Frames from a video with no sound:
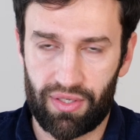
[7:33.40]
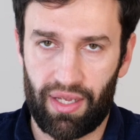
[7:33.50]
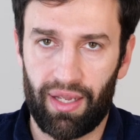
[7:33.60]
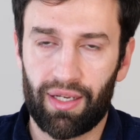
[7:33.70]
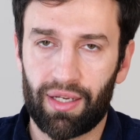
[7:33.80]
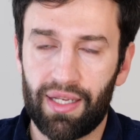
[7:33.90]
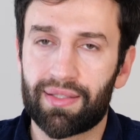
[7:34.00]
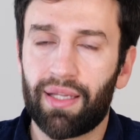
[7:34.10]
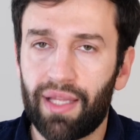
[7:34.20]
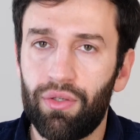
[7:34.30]
Mosaic
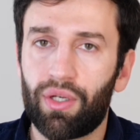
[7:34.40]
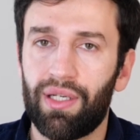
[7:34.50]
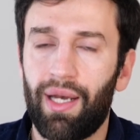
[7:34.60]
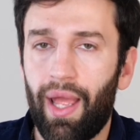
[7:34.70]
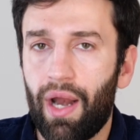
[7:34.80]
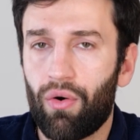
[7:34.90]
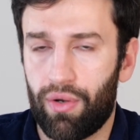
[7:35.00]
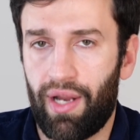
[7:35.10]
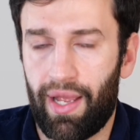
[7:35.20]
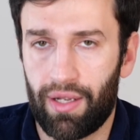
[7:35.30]
is that then you can layer
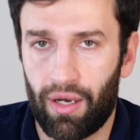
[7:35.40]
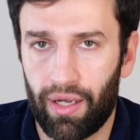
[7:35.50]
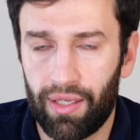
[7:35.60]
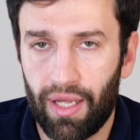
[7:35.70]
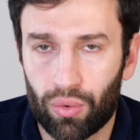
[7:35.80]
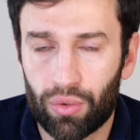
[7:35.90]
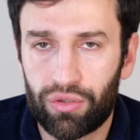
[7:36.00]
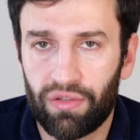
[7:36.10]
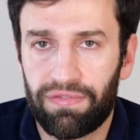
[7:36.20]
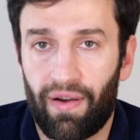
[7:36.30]
on AI in order
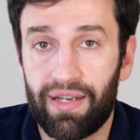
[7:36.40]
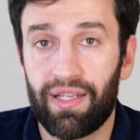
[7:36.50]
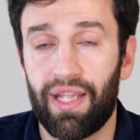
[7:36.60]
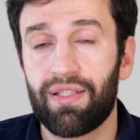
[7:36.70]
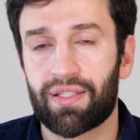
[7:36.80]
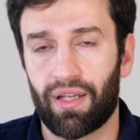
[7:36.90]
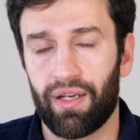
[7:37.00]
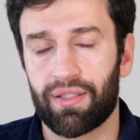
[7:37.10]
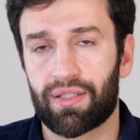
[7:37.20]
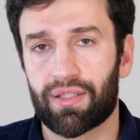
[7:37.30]
to find
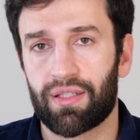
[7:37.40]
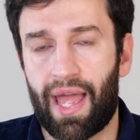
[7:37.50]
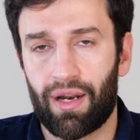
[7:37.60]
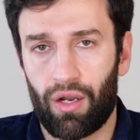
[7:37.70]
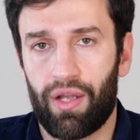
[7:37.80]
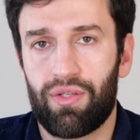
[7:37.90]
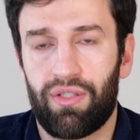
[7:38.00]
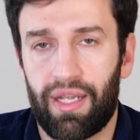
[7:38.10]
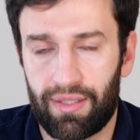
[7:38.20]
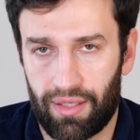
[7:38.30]
insights and analyze
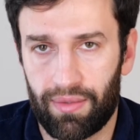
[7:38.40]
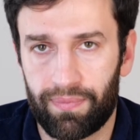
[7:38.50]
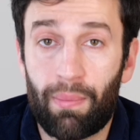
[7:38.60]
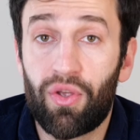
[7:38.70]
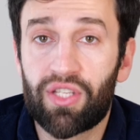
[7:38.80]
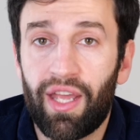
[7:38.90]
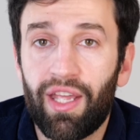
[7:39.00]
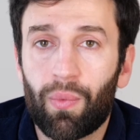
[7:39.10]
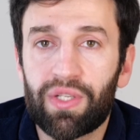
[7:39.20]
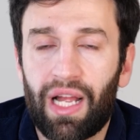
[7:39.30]
your data. And
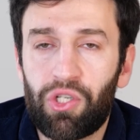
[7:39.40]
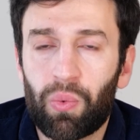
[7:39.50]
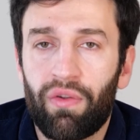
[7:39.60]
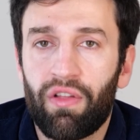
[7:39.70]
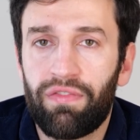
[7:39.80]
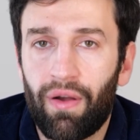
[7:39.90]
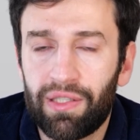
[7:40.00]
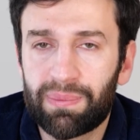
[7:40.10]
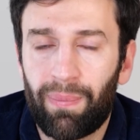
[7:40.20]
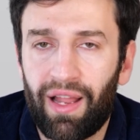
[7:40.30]
Mosaic was actually one of the
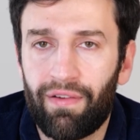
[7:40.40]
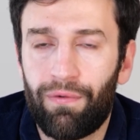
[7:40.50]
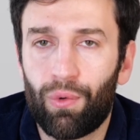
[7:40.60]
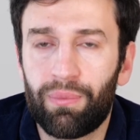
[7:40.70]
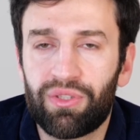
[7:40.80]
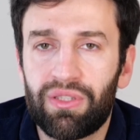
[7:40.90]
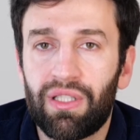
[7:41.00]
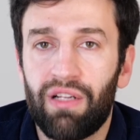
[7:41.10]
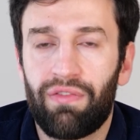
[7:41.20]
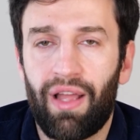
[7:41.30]
first platforms to
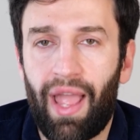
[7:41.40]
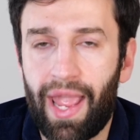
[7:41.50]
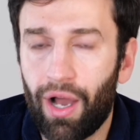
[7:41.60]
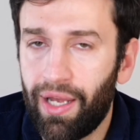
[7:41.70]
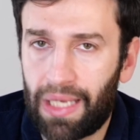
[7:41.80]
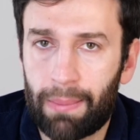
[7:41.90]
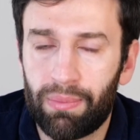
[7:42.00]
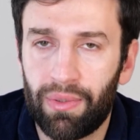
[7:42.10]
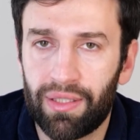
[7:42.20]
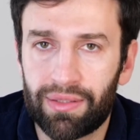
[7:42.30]
deliver AI
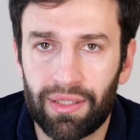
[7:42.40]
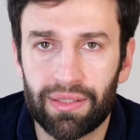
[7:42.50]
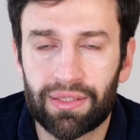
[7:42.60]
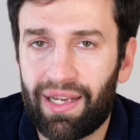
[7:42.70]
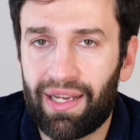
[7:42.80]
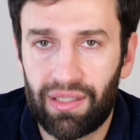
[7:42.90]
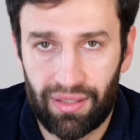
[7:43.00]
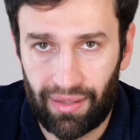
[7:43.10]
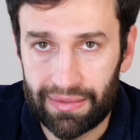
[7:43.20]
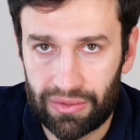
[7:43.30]
capabilities back in
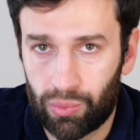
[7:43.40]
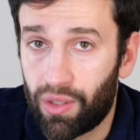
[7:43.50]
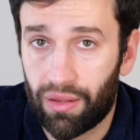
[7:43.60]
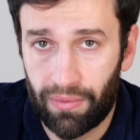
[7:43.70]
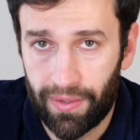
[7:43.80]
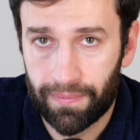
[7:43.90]
2023.